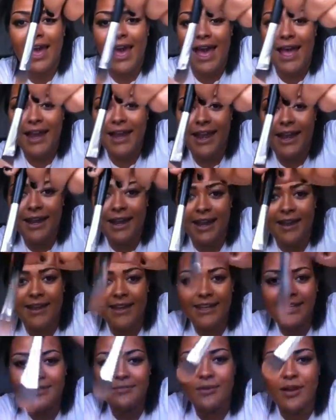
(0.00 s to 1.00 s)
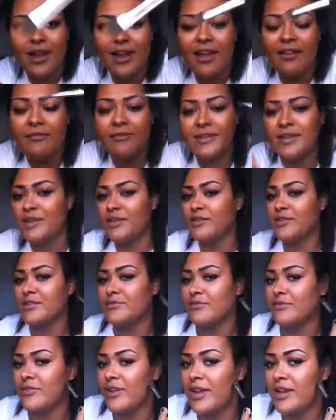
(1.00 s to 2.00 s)
And then this one I've been
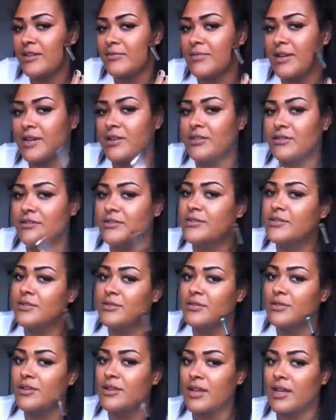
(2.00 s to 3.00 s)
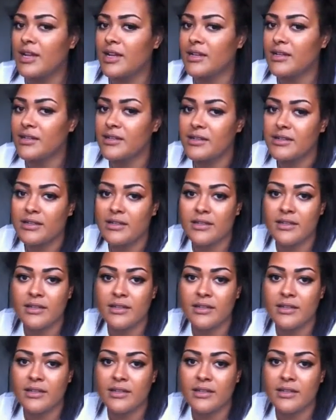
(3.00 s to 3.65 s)
using for like my contour, like,